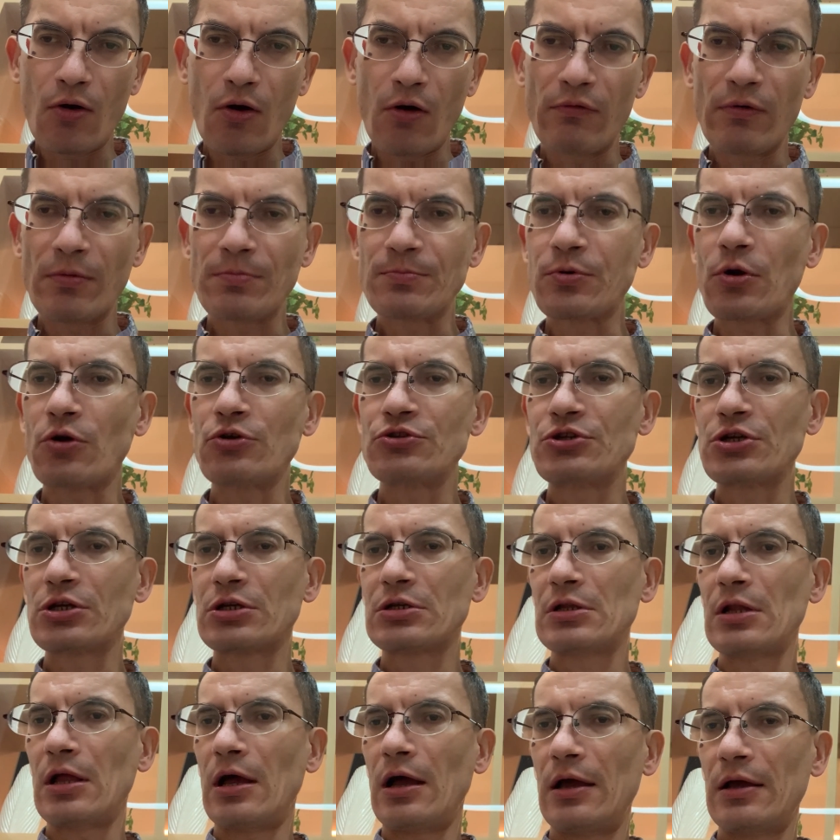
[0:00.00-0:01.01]
of a
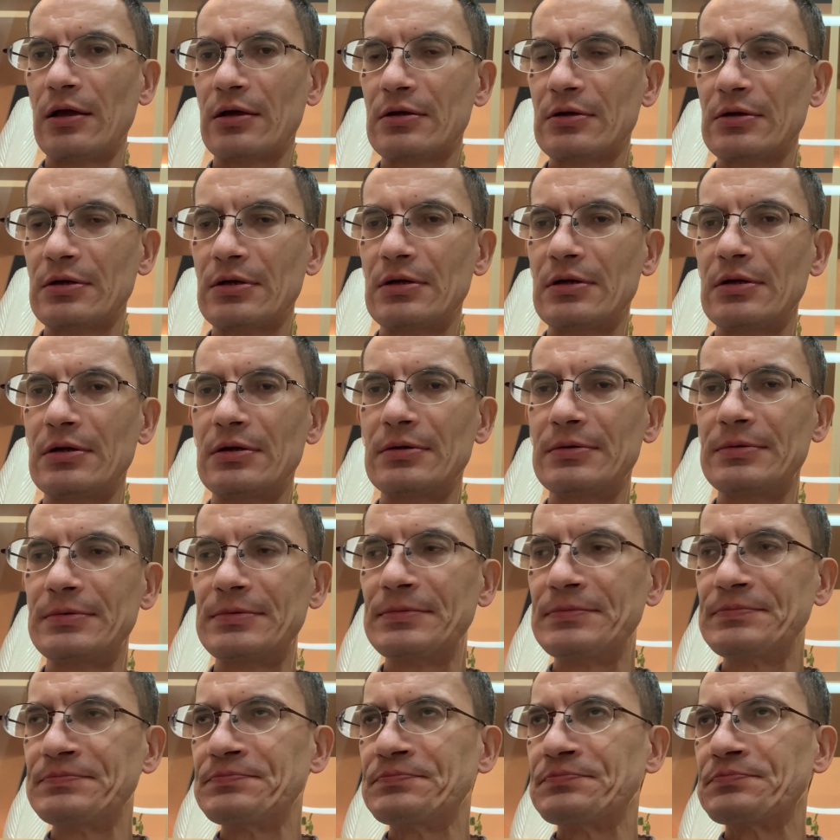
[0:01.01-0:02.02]
project like
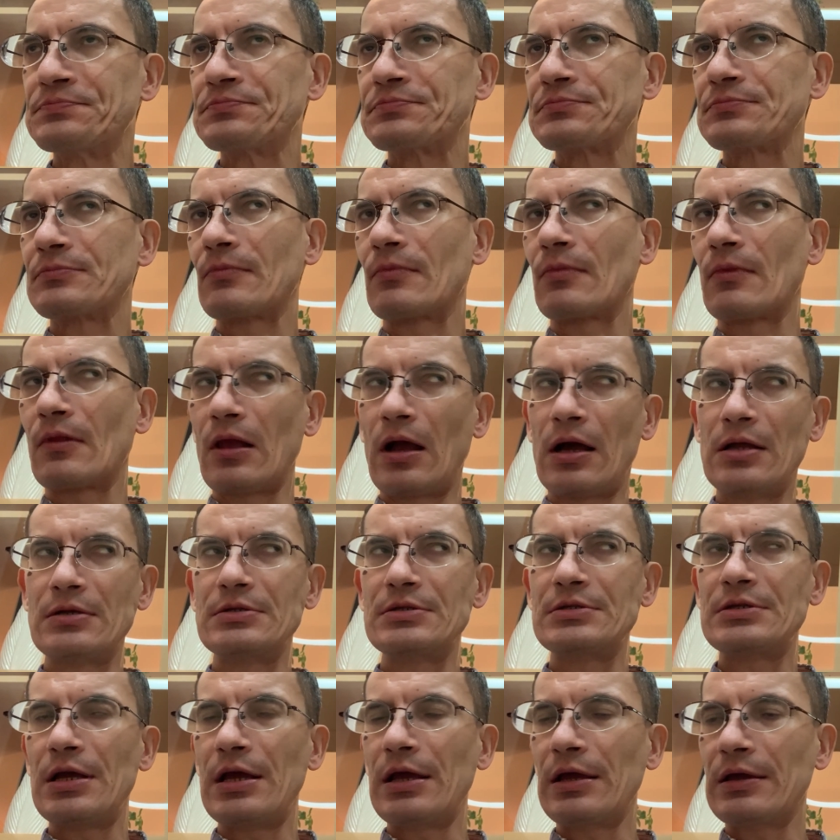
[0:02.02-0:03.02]

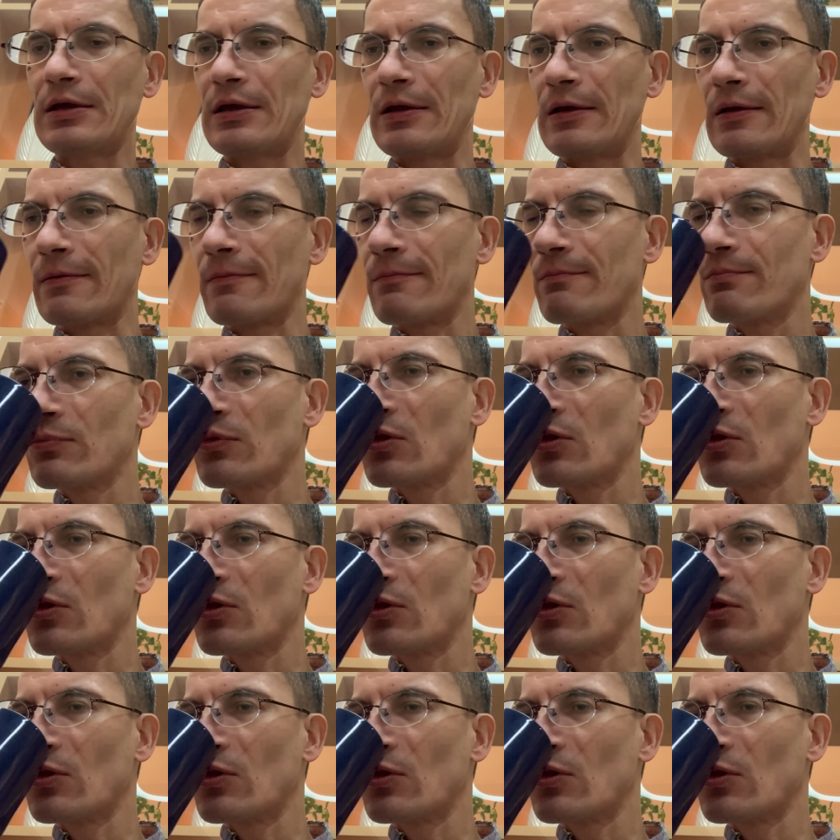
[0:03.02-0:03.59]
undertaking,